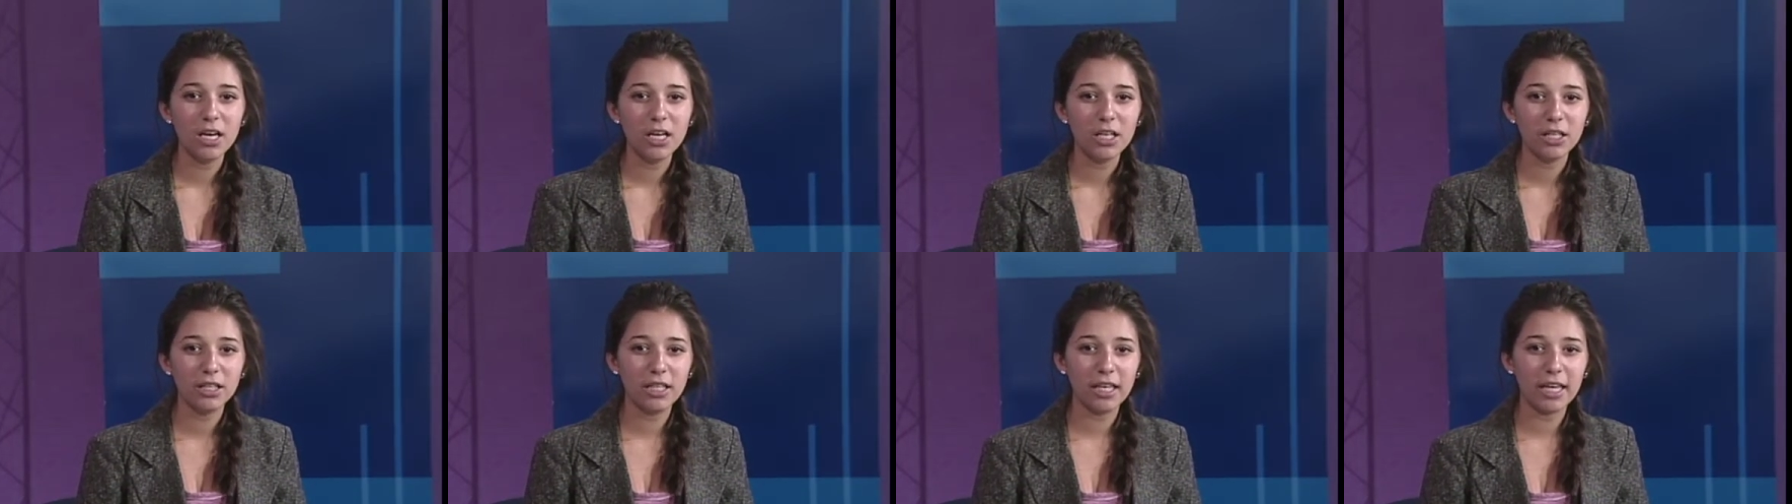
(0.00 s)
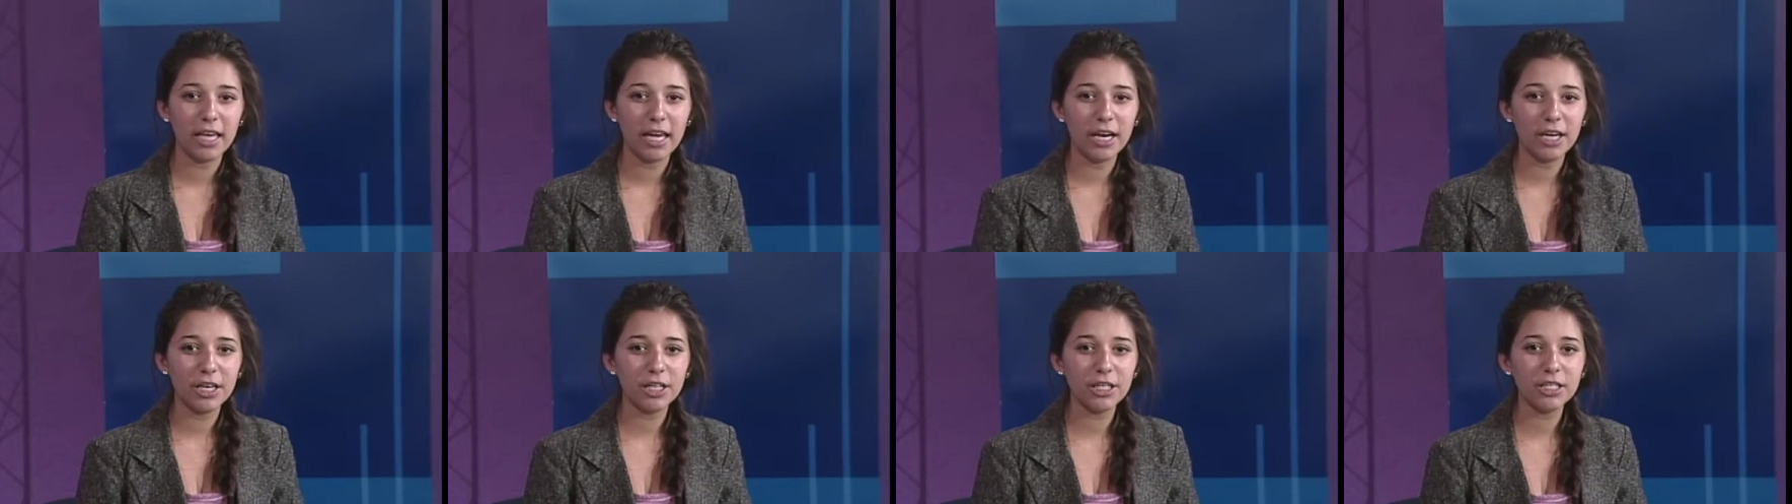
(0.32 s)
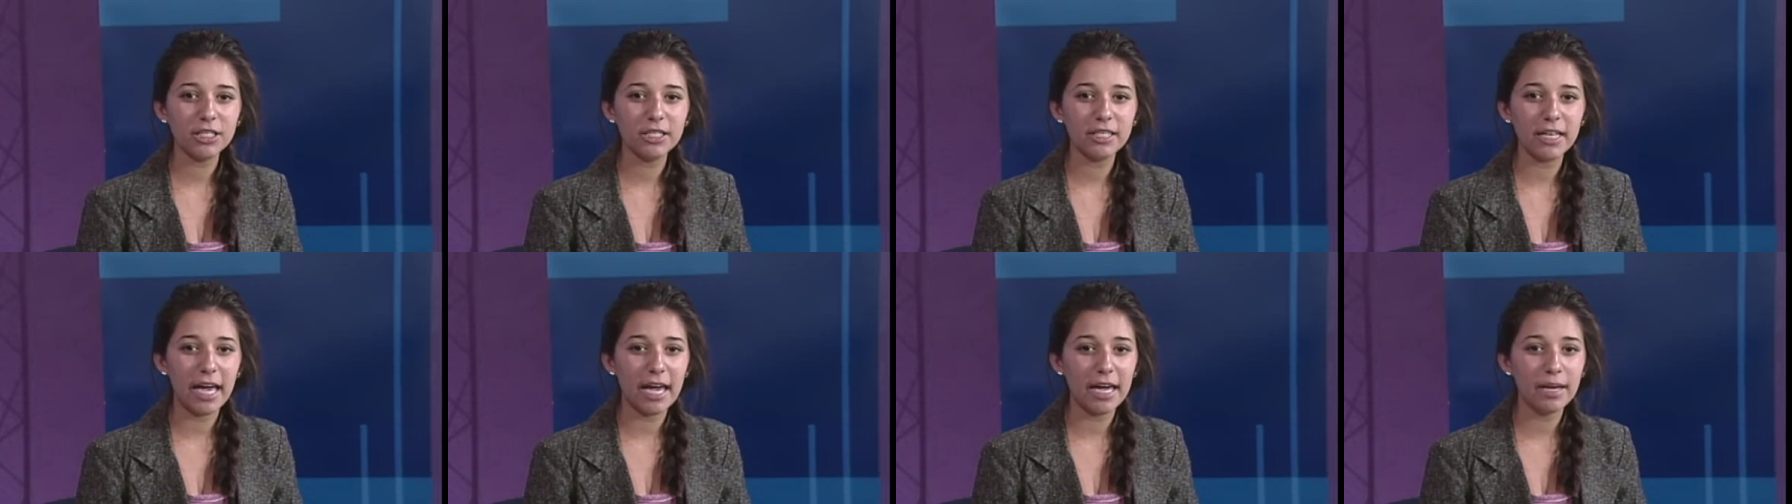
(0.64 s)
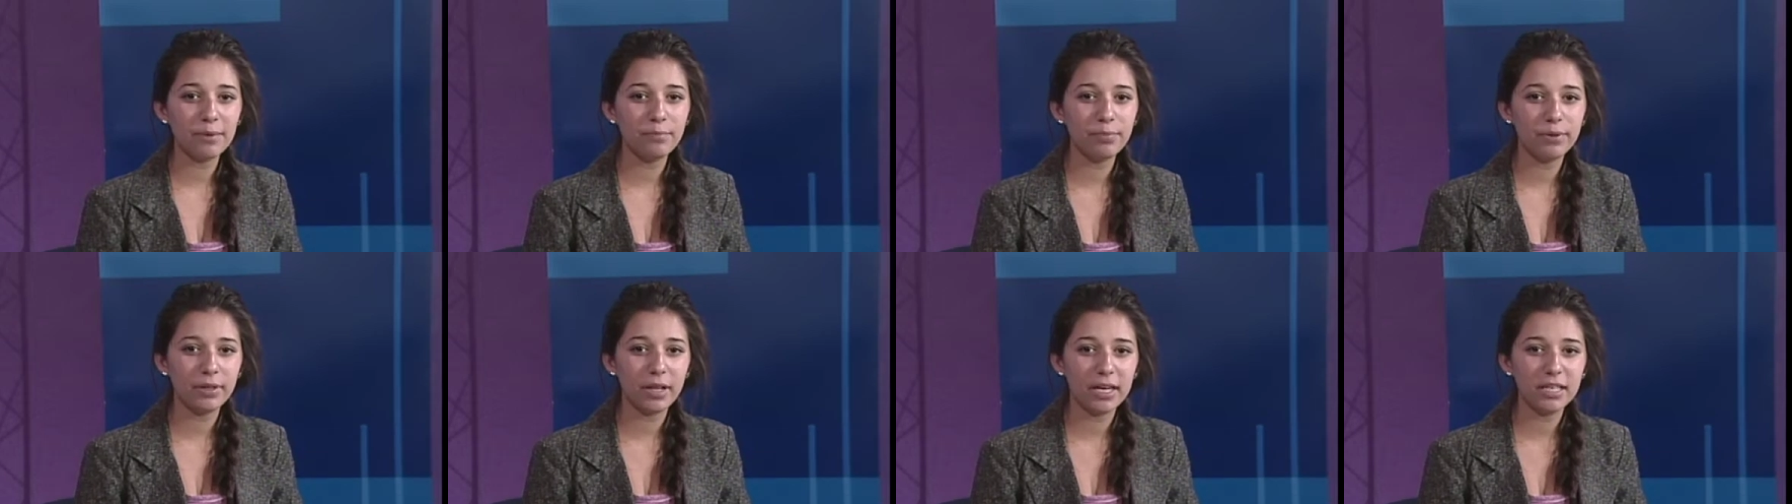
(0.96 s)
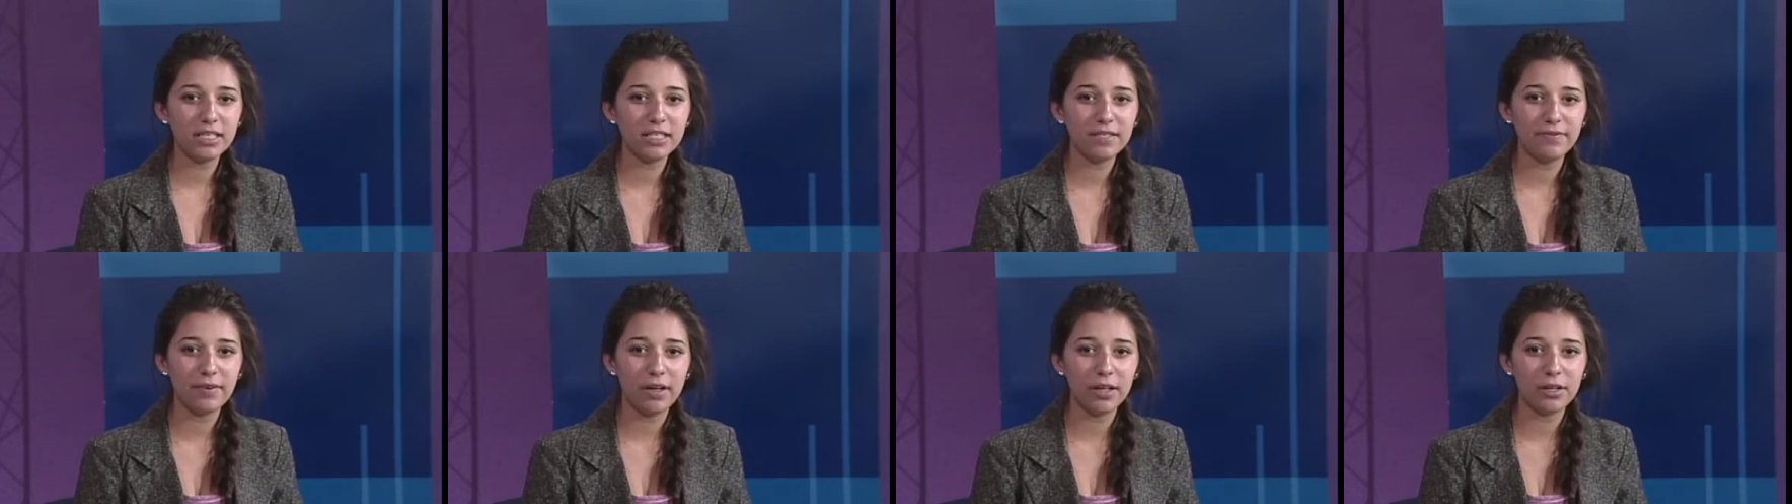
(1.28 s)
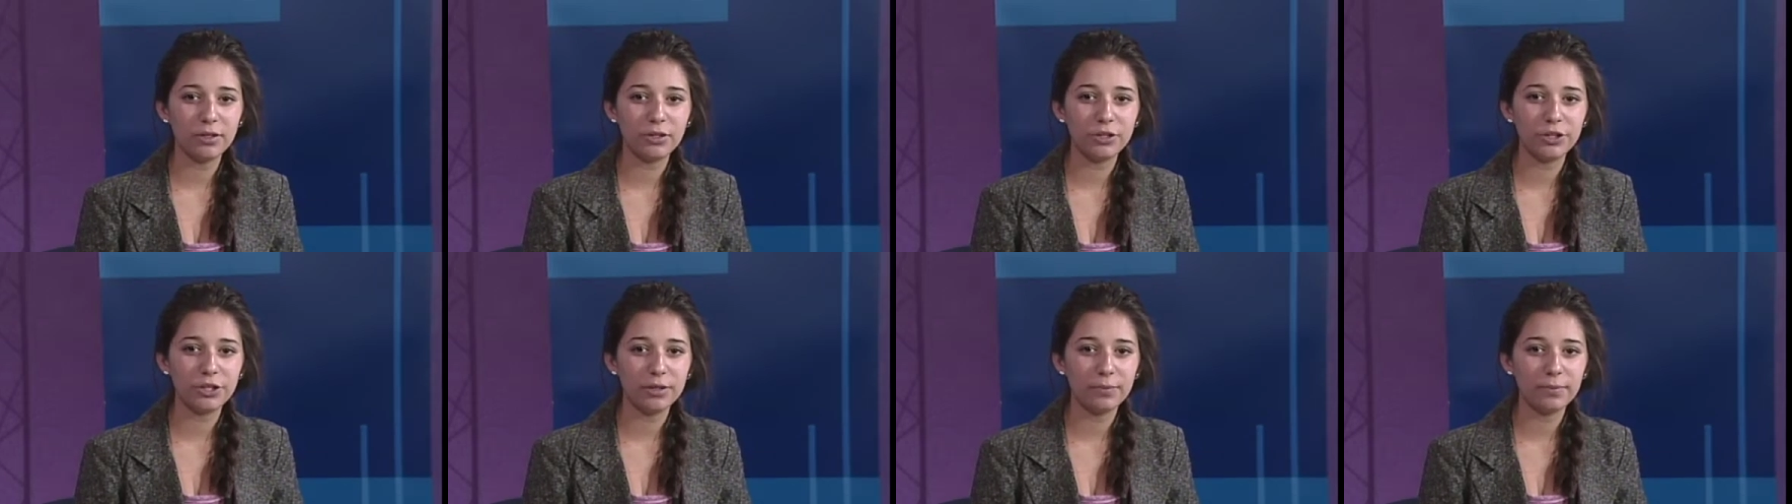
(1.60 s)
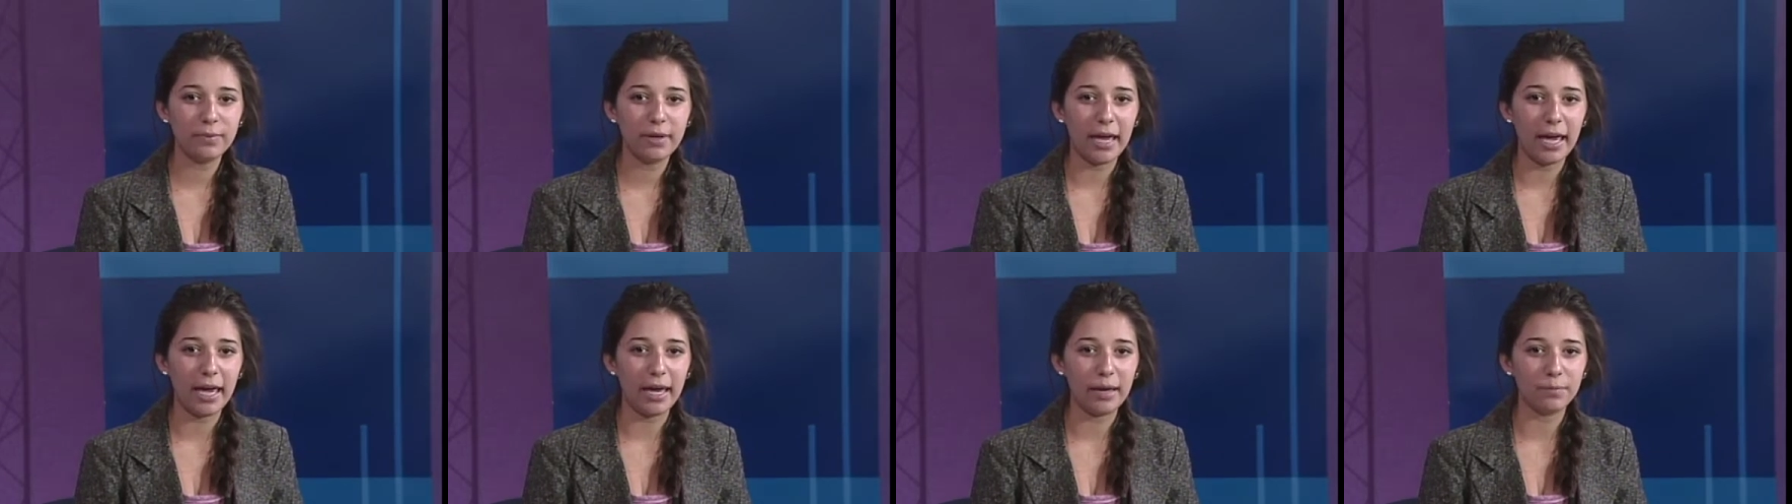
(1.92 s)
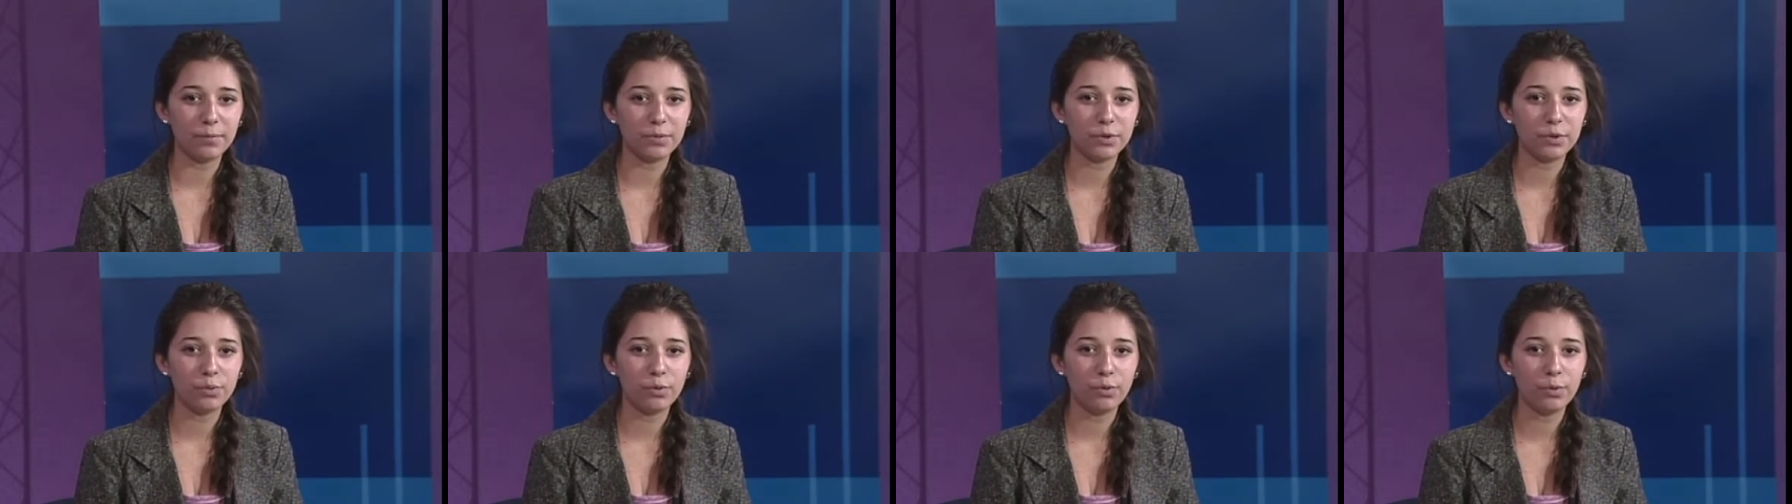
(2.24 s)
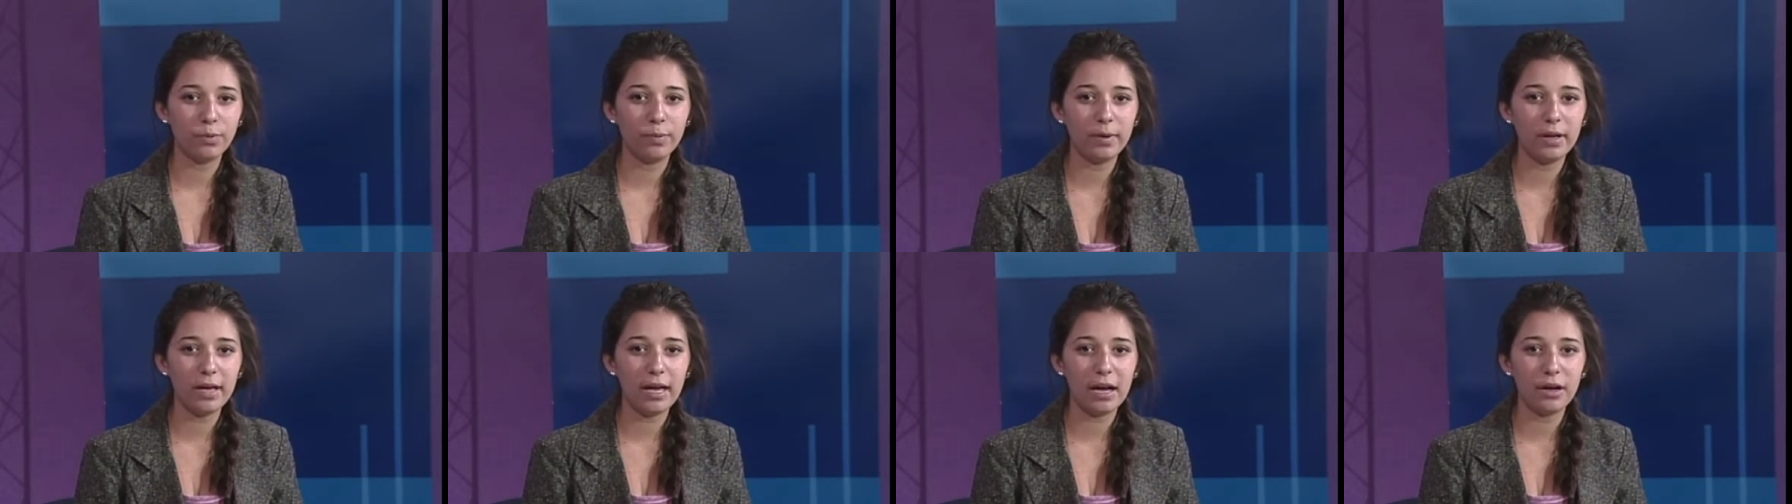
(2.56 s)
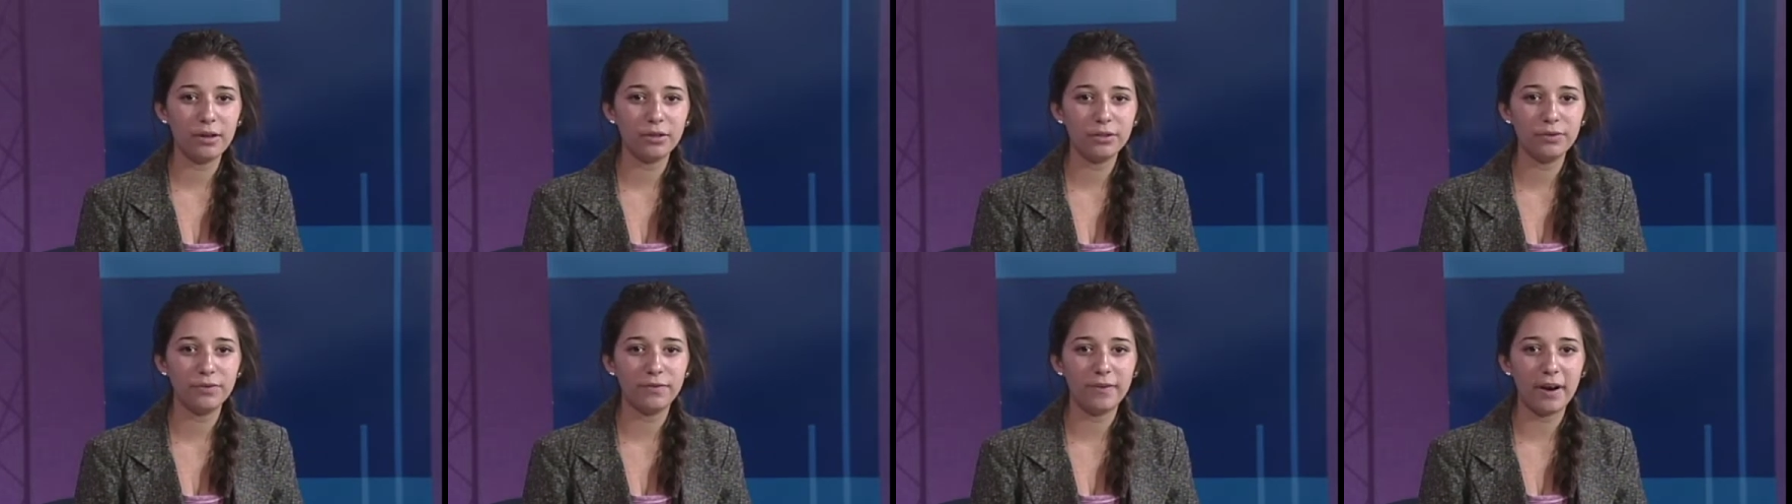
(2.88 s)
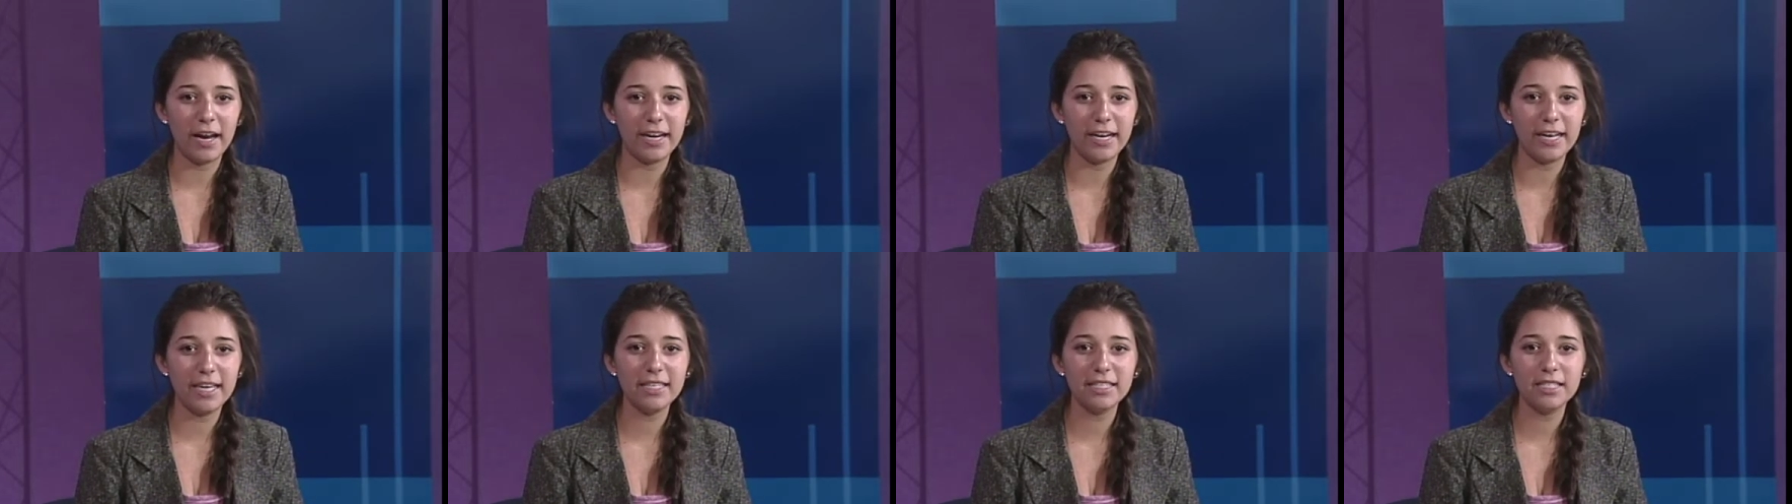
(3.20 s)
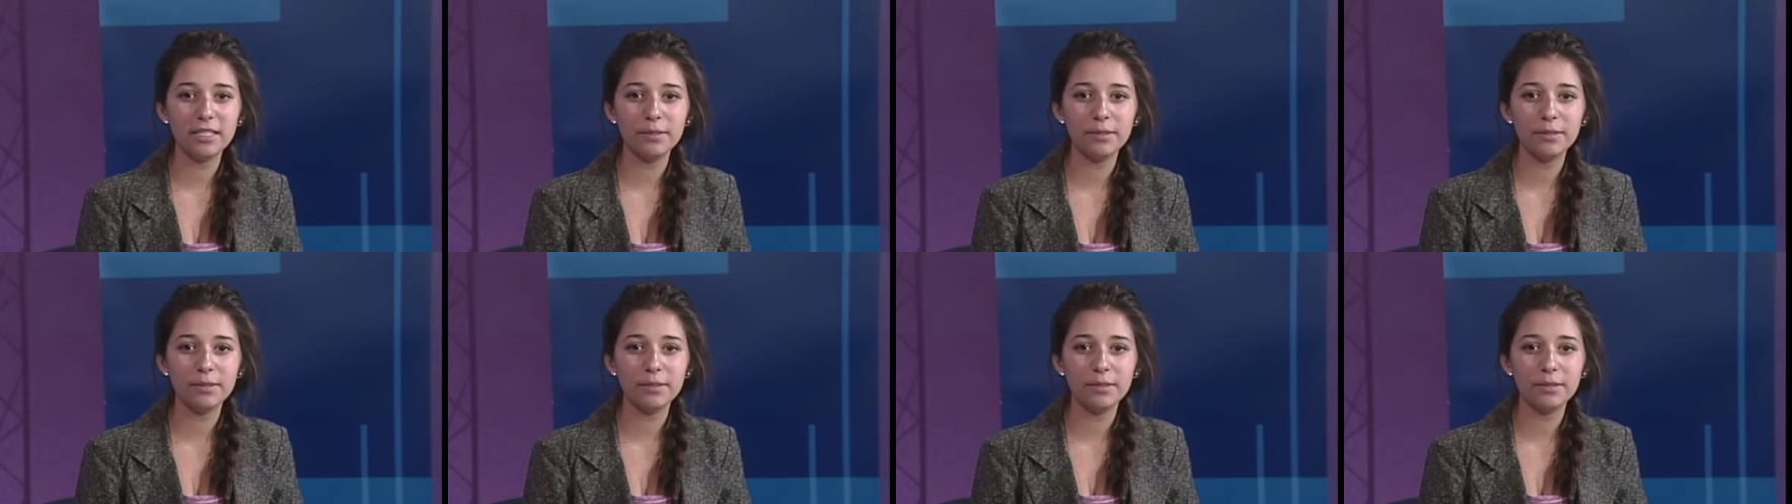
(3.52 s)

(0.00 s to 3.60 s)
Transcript: The year's A-plus fellowship games will be held Friday,